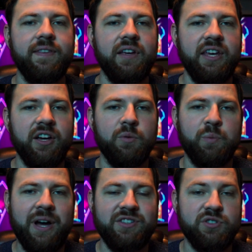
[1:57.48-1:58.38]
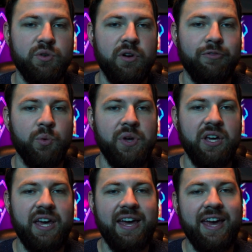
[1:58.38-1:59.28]
the GitHub repository for
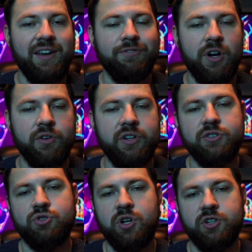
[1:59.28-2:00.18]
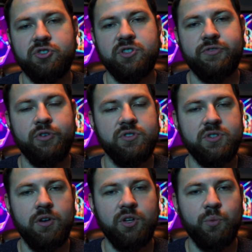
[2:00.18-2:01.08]
winget and follow their instructions for
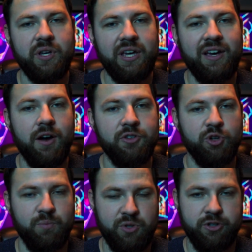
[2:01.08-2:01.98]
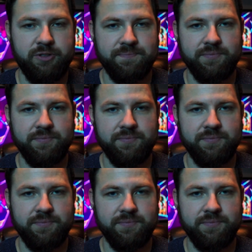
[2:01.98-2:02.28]
installing winget on your computer.